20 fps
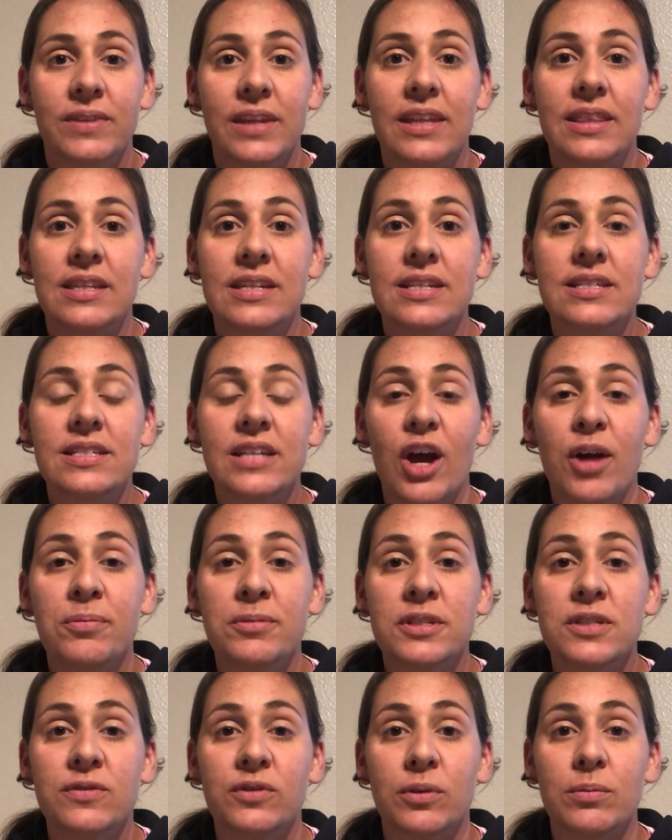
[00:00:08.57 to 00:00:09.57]
And this
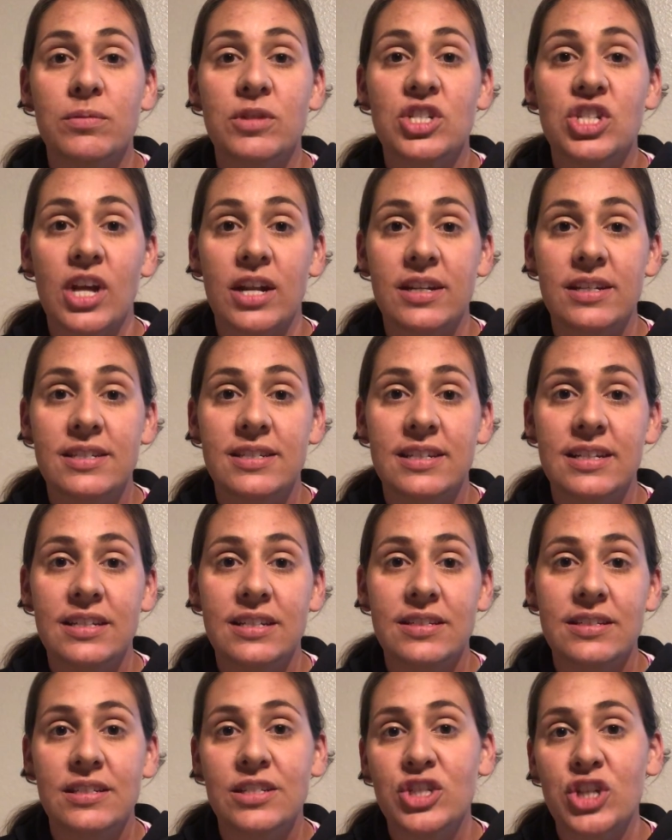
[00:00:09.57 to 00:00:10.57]
comes from Genesis